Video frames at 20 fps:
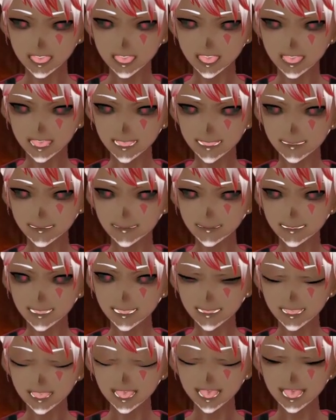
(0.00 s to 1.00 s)
it
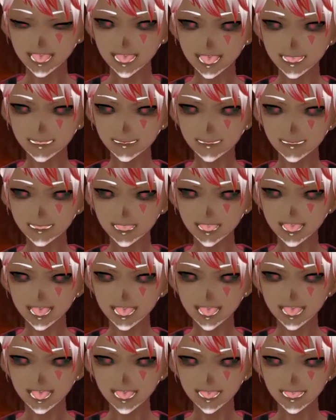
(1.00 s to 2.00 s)
still boggles the
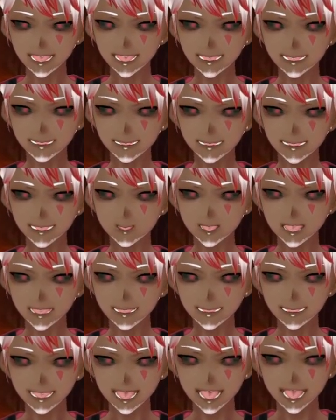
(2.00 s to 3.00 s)
mind until
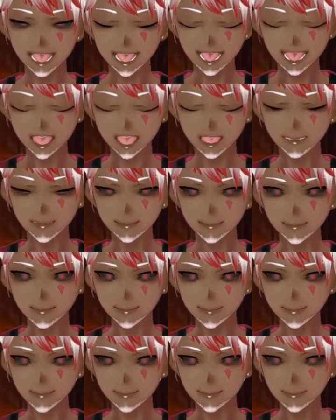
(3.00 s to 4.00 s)
now,
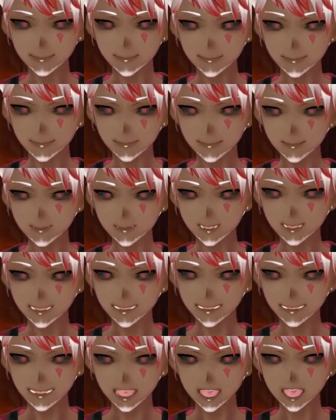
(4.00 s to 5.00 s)

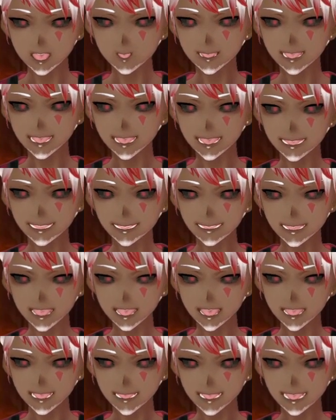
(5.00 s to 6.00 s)
knowing that
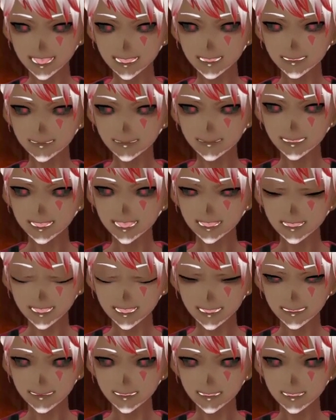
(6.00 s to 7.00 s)
meeting this
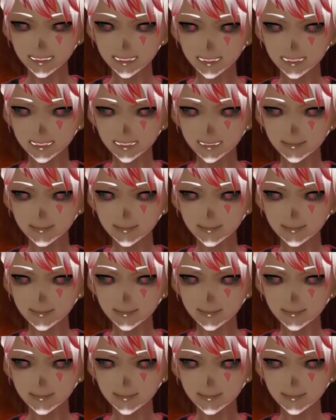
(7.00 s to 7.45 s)
creature